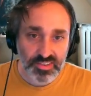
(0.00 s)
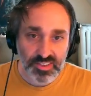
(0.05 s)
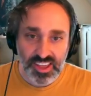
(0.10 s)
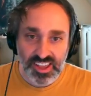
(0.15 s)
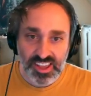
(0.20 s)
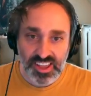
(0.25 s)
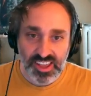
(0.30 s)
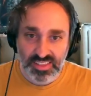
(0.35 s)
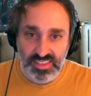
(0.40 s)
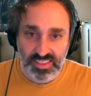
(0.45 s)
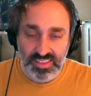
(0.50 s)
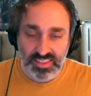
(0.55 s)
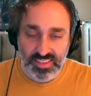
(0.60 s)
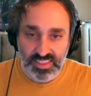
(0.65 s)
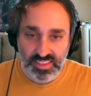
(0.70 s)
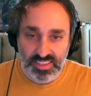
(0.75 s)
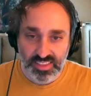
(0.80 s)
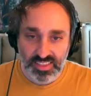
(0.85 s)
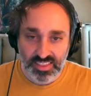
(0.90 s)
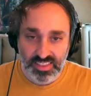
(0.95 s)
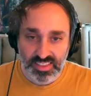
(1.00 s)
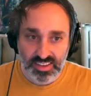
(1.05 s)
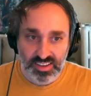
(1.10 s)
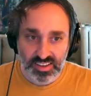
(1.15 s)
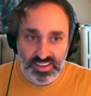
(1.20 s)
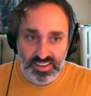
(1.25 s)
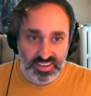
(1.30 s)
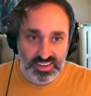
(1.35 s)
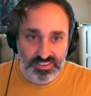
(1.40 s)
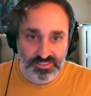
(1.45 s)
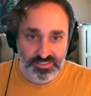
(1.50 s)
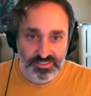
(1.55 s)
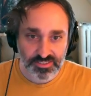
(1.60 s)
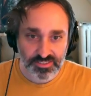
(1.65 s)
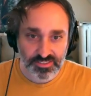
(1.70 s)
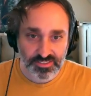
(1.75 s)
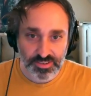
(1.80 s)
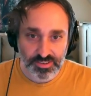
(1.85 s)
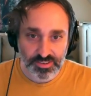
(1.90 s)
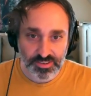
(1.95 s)
that is kind of a
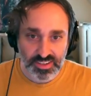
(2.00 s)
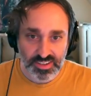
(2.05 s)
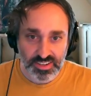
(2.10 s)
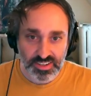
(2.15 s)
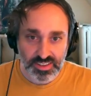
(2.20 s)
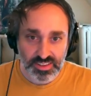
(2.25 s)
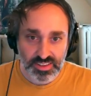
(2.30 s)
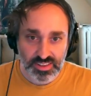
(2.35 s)
nice way to